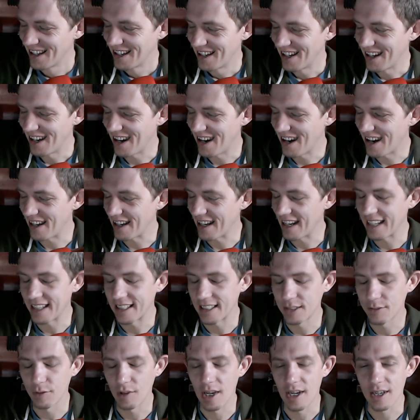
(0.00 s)
uh, it
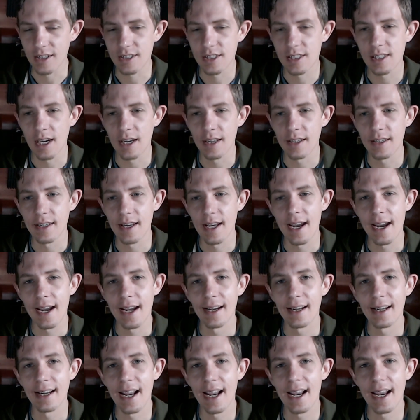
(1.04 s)
is Vlog
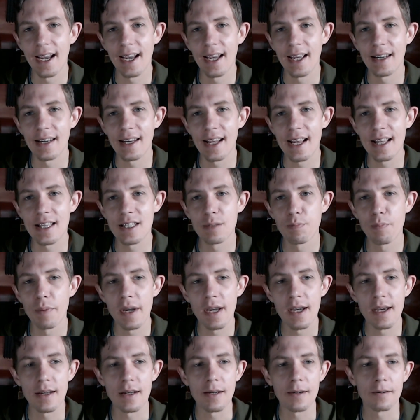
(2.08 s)
Sunday, and it's
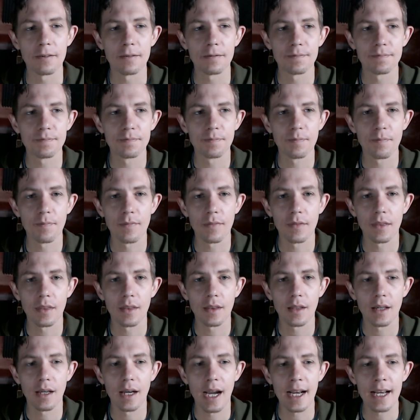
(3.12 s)
been,
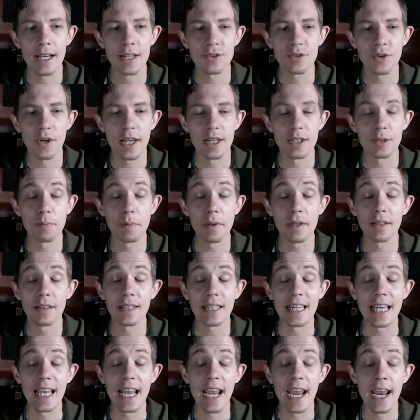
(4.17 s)
I guess it's been
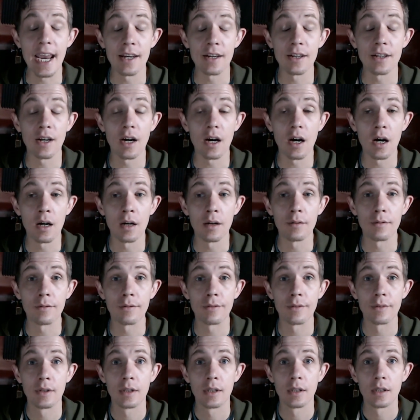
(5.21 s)
the end of